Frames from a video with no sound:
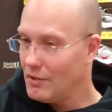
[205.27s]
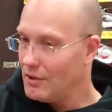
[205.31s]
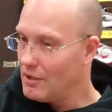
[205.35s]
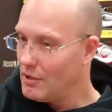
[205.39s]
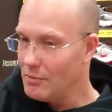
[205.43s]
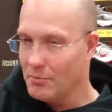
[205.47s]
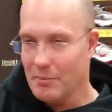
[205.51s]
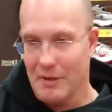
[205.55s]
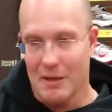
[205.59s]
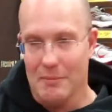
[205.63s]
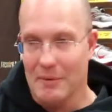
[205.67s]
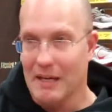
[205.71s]

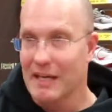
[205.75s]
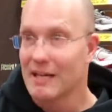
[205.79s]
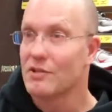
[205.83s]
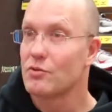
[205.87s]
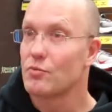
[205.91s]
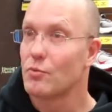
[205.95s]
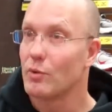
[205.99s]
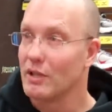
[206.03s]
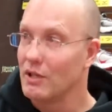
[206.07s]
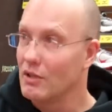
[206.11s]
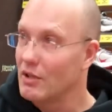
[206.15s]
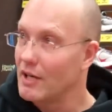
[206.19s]
You'd be
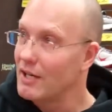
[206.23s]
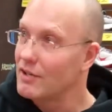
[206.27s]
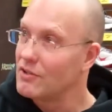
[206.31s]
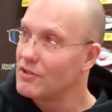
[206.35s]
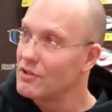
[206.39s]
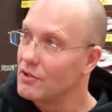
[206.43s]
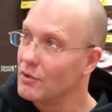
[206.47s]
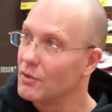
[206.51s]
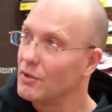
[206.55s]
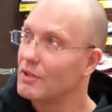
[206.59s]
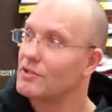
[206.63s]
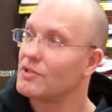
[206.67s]
amazed when you're
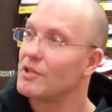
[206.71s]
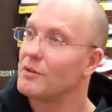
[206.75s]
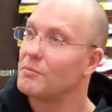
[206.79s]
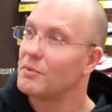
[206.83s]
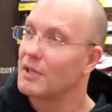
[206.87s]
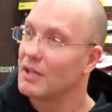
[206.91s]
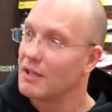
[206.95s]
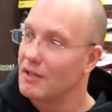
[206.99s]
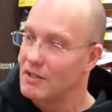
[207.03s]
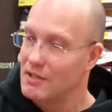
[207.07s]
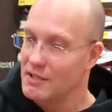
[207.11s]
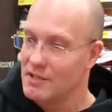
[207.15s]
actually doing
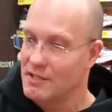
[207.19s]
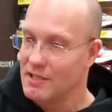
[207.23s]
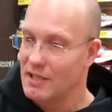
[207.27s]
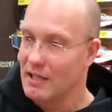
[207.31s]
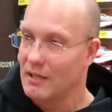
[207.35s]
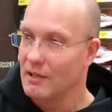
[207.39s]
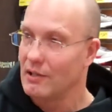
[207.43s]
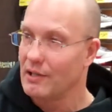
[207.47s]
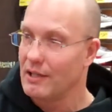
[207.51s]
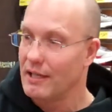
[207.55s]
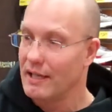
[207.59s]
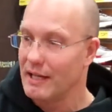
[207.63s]
something on a
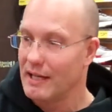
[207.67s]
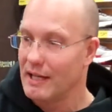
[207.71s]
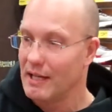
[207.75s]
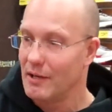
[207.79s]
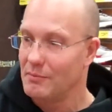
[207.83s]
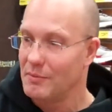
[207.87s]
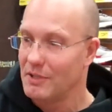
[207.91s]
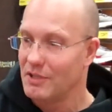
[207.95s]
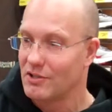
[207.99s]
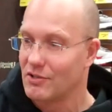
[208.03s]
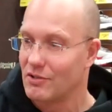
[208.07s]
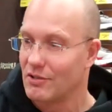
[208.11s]
single leg how
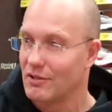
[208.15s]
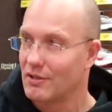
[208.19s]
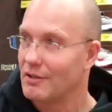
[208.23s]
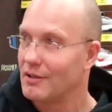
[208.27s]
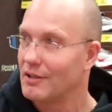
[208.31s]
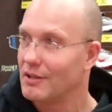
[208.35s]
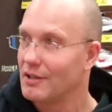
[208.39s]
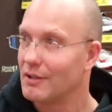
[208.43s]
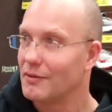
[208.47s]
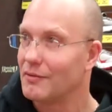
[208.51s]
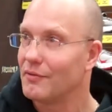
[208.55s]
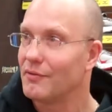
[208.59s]
much your
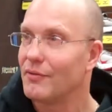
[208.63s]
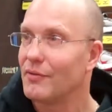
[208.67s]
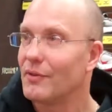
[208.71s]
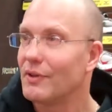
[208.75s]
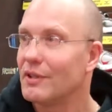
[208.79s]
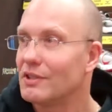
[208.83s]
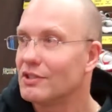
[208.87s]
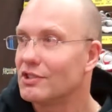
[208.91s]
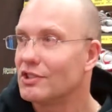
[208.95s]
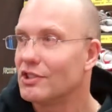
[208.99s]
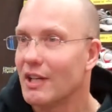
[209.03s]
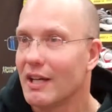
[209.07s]

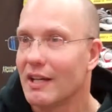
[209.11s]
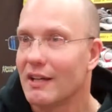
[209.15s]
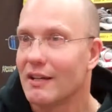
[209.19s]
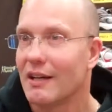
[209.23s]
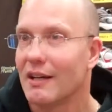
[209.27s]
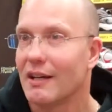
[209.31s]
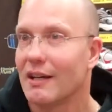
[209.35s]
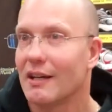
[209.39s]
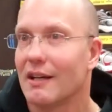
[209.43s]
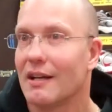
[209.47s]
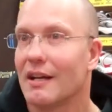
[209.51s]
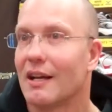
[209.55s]
foot is
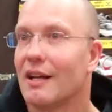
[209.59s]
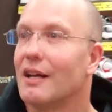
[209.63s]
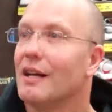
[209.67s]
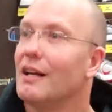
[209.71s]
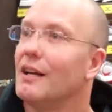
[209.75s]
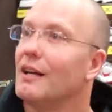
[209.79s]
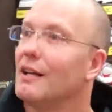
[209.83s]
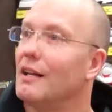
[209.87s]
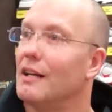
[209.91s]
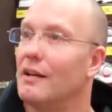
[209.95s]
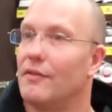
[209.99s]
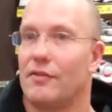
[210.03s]
shaking, and
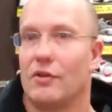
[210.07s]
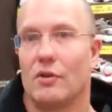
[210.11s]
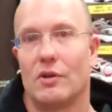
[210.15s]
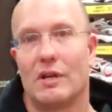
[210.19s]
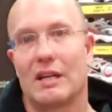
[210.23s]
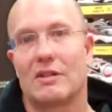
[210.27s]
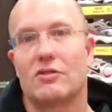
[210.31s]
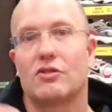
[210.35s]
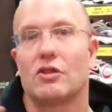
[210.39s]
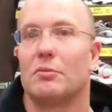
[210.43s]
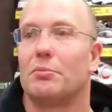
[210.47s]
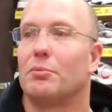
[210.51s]
if you
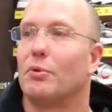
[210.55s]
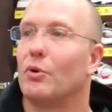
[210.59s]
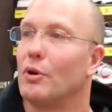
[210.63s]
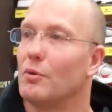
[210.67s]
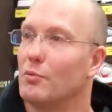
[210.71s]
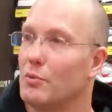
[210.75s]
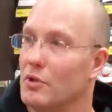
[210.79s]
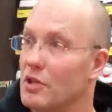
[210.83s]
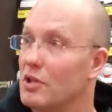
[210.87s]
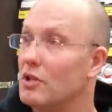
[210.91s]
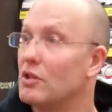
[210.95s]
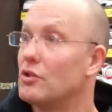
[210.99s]
get to the
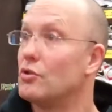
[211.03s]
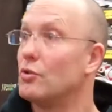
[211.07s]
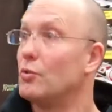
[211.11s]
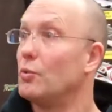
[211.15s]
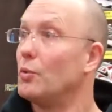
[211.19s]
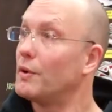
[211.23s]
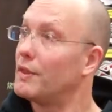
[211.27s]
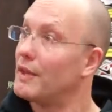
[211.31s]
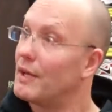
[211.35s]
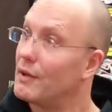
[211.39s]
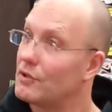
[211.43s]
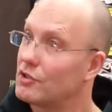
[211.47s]
point where you can do it
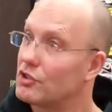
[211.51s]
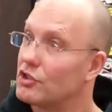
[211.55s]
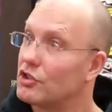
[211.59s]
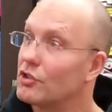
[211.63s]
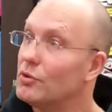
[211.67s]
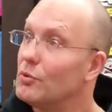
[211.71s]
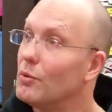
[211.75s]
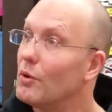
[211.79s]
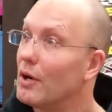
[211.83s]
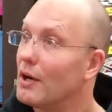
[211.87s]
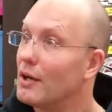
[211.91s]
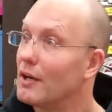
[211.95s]
without a
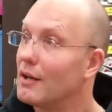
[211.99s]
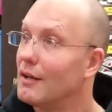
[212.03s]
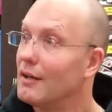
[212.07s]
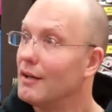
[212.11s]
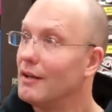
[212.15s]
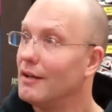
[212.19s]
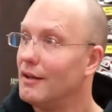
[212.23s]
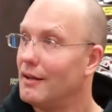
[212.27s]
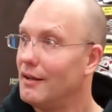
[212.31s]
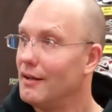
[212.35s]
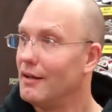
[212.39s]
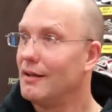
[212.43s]
shoe on,
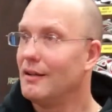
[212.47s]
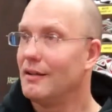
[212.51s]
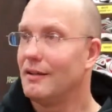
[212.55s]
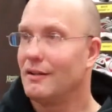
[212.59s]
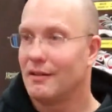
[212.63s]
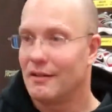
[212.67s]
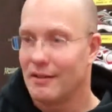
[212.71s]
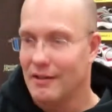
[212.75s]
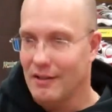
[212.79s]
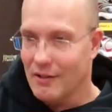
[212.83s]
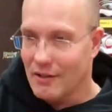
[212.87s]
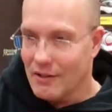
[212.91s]

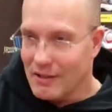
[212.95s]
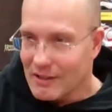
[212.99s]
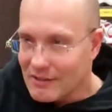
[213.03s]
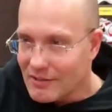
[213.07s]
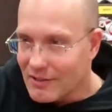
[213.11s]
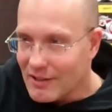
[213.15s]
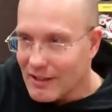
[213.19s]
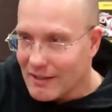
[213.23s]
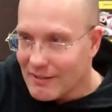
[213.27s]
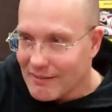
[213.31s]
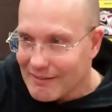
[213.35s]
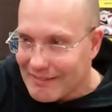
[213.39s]

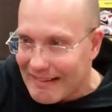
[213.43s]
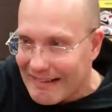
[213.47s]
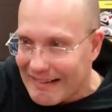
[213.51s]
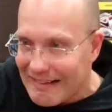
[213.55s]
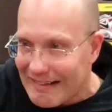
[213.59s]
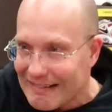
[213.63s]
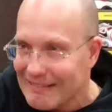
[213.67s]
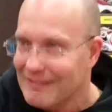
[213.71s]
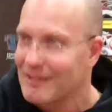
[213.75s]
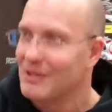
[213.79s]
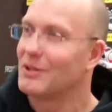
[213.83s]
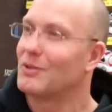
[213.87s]
it's like
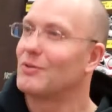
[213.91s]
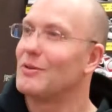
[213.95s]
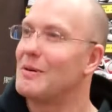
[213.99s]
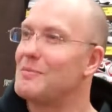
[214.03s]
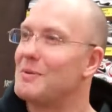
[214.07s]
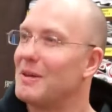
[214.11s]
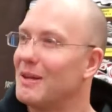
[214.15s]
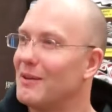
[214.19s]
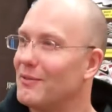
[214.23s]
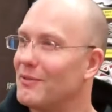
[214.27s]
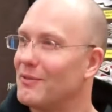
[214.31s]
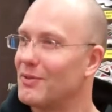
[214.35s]
you're
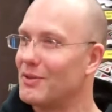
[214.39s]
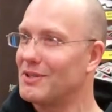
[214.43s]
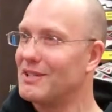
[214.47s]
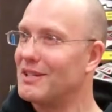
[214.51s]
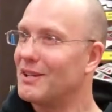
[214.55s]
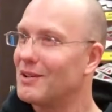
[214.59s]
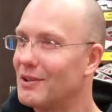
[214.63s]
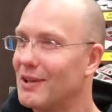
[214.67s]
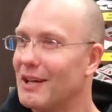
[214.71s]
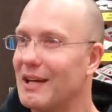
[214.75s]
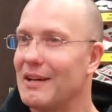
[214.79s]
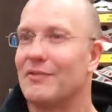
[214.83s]
gripping for
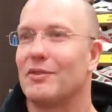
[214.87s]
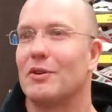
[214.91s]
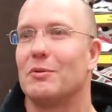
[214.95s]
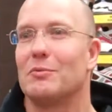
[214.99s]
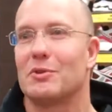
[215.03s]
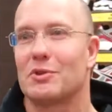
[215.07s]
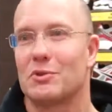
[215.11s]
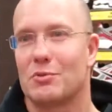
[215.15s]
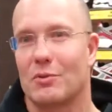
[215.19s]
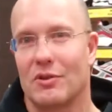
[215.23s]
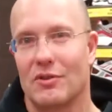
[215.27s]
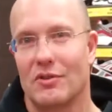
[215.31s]
dear life
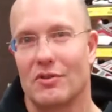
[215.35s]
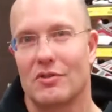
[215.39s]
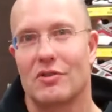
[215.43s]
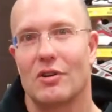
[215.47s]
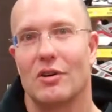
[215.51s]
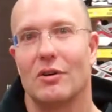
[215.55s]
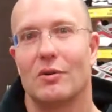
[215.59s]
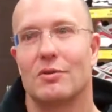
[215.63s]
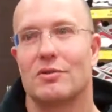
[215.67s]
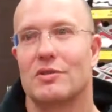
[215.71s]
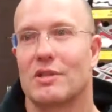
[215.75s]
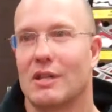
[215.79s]
almost with your
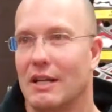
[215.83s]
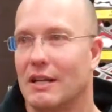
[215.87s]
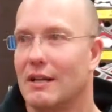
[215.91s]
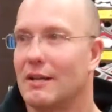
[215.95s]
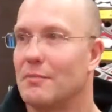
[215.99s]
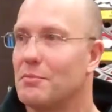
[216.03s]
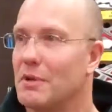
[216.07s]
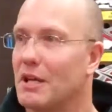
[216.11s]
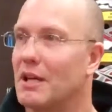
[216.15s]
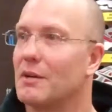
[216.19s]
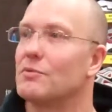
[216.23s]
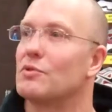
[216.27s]
toes, and
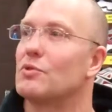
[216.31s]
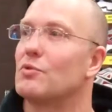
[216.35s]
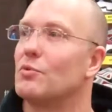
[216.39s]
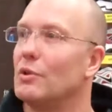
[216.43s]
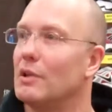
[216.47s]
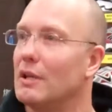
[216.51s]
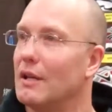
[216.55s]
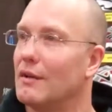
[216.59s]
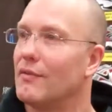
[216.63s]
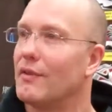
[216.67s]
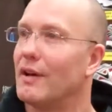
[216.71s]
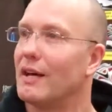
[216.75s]
it becomes a
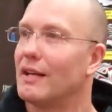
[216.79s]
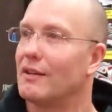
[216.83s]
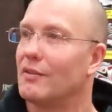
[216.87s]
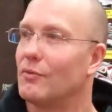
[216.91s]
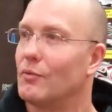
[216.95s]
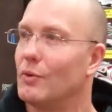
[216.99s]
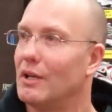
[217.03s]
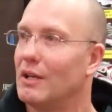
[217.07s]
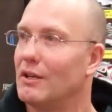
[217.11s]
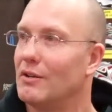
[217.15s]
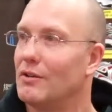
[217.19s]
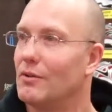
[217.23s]
really
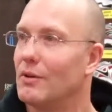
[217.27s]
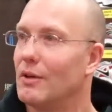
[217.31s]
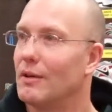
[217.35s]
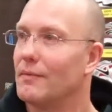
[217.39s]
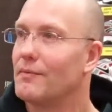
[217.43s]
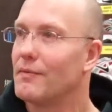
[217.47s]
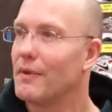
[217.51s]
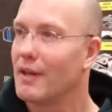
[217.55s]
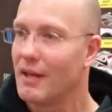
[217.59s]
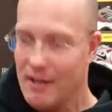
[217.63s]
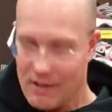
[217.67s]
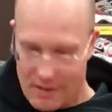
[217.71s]
effective way to do it.
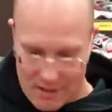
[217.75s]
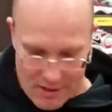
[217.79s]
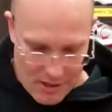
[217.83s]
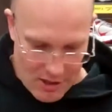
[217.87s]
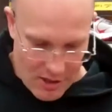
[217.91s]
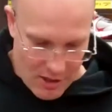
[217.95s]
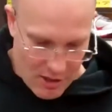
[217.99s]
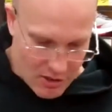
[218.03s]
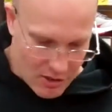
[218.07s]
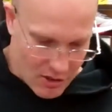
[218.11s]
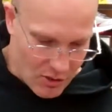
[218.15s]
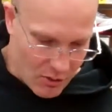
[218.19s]

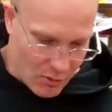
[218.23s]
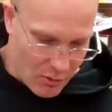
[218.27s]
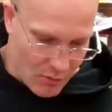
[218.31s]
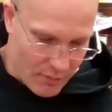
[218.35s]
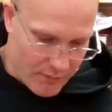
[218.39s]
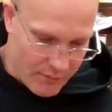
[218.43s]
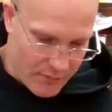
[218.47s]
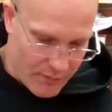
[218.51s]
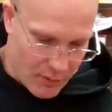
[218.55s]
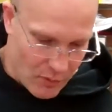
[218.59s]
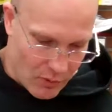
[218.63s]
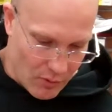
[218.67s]

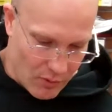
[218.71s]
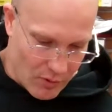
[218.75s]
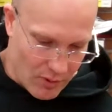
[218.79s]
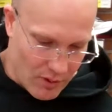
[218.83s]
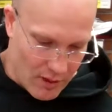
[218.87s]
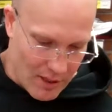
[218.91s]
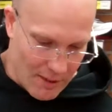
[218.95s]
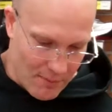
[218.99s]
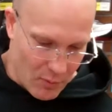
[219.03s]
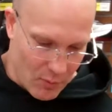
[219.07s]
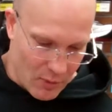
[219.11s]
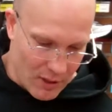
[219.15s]
So
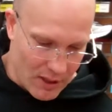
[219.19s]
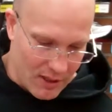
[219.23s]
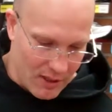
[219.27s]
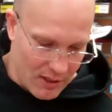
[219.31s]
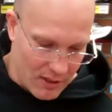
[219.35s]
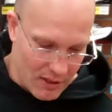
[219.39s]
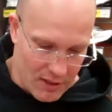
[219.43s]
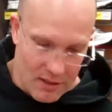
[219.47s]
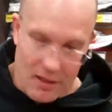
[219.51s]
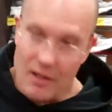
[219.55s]
number 1,